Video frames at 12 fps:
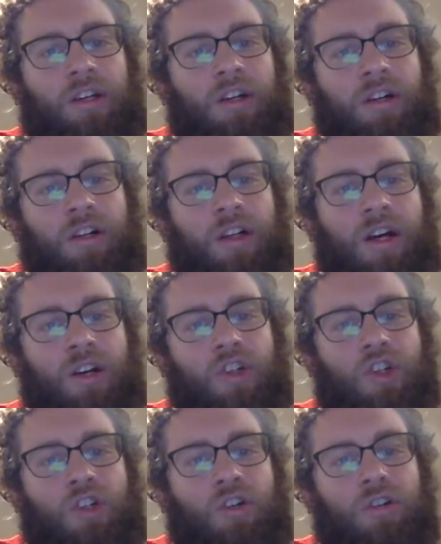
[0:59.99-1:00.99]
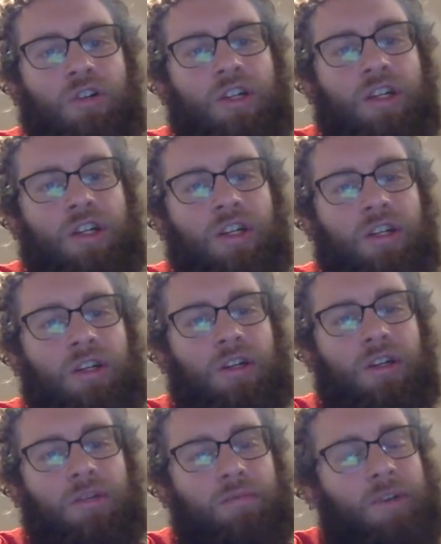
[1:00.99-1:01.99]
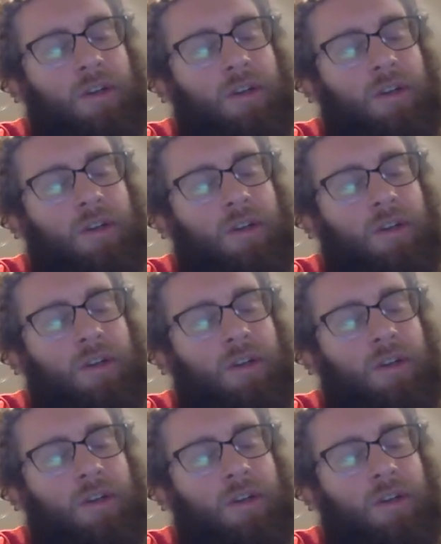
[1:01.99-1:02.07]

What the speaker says: call out your name.